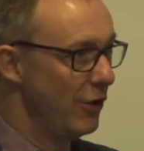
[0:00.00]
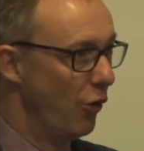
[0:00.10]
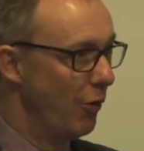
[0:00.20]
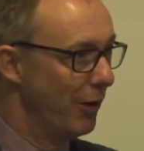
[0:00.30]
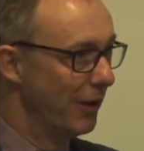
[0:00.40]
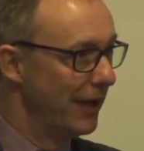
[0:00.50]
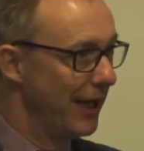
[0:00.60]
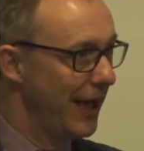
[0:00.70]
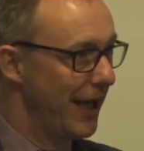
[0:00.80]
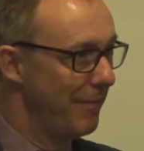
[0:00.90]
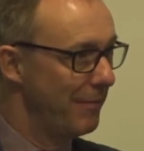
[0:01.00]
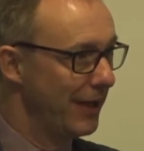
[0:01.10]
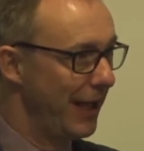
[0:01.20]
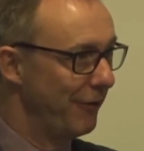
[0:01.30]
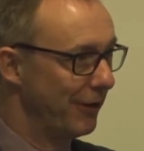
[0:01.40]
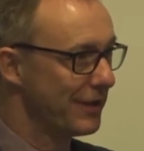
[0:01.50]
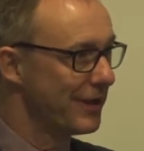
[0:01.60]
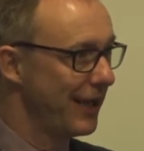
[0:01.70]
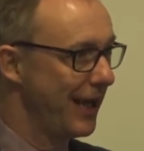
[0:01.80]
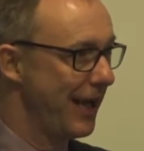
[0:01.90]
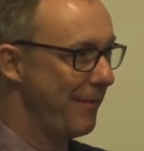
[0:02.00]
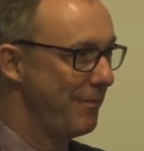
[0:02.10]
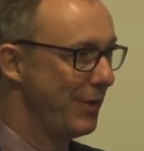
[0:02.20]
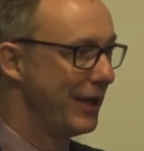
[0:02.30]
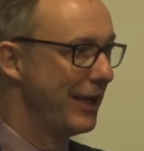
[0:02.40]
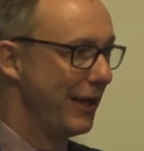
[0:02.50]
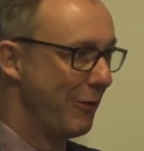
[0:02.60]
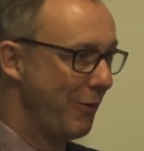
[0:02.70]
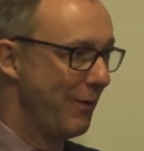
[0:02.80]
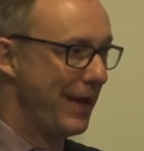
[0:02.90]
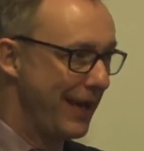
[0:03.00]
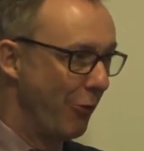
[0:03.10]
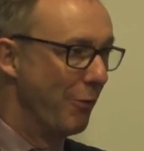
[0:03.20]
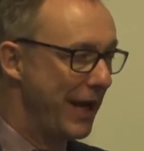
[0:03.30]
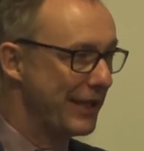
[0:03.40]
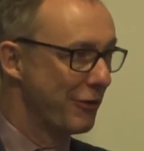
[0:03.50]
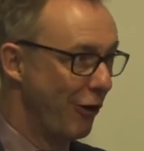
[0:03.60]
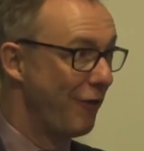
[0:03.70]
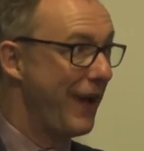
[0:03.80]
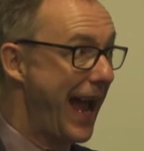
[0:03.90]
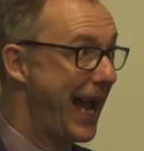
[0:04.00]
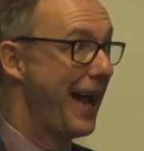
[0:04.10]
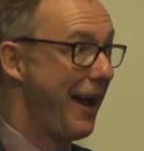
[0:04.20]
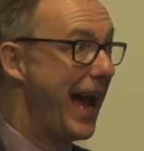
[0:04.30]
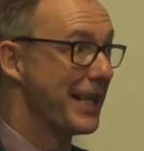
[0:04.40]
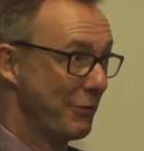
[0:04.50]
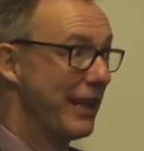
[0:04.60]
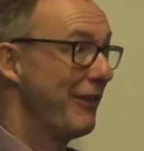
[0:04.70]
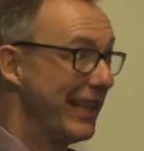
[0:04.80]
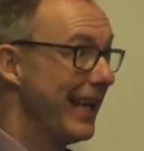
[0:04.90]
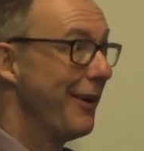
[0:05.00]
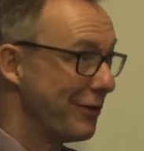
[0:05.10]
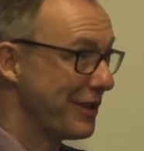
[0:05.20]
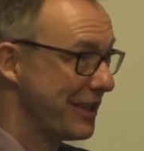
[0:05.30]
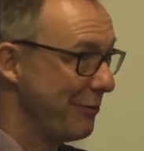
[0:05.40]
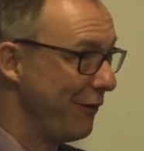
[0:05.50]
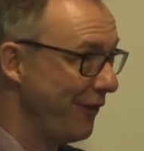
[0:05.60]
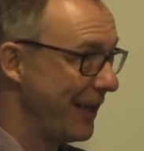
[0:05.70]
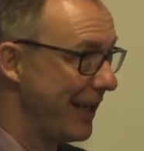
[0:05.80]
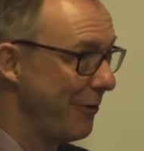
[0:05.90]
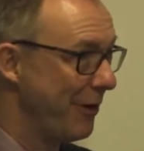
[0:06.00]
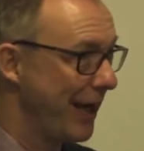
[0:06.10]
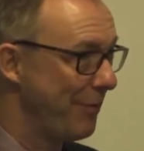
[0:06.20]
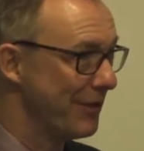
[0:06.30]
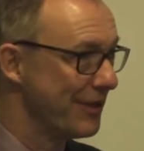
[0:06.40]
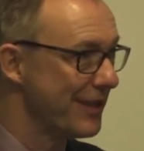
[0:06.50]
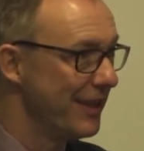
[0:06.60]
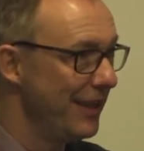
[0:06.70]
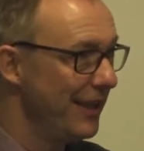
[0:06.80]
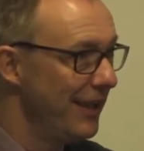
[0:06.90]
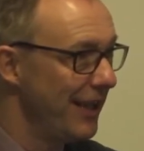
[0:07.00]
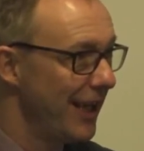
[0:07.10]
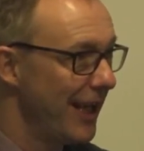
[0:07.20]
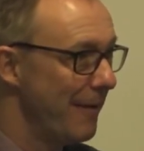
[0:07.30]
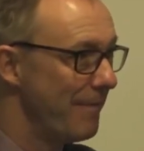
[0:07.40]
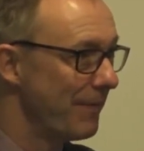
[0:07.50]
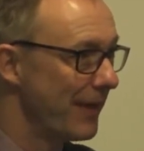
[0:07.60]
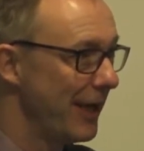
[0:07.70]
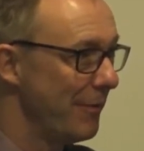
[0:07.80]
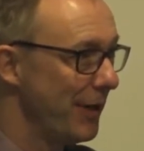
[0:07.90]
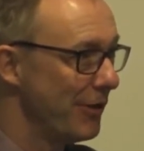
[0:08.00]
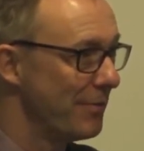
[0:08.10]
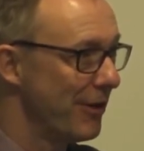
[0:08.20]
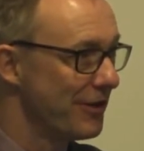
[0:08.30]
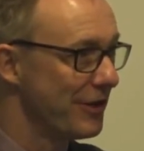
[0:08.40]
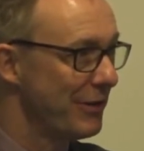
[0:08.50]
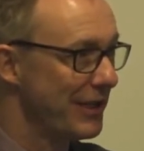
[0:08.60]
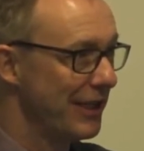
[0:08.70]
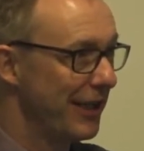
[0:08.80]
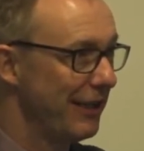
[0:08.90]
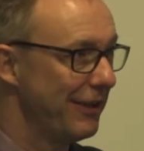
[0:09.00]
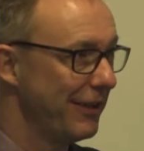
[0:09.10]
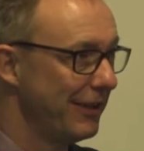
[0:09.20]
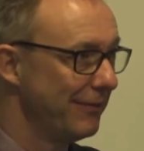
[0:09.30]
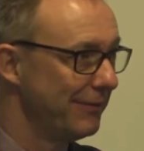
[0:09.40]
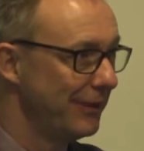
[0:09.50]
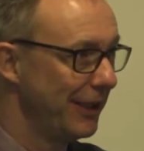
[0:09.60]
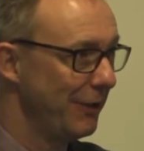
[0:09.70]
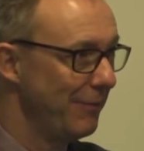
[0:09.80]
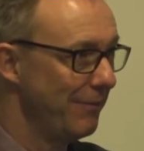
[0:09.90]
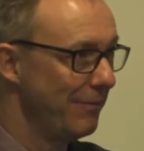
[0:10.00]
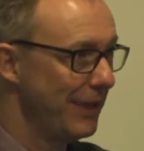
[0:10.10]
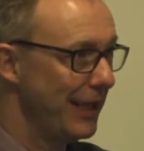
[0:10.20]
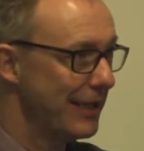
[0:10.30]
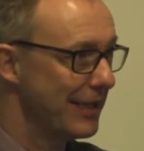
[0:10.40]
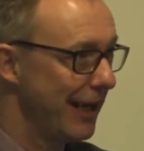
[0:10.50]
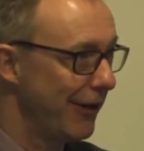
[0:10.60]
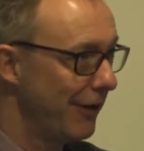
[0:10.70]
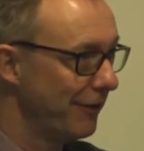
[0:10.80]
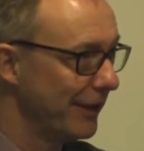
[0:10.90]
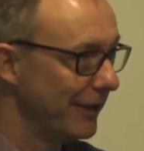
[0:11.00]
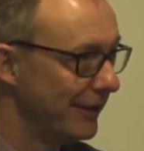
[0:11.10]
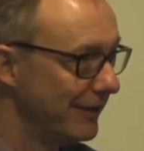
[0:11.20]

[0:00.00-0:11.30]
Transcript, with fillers: normal um, levels, uh, but you know, all bets are off, as with everything else, until we find out what happens um, you know, post March the 29th and you know, years thereafter.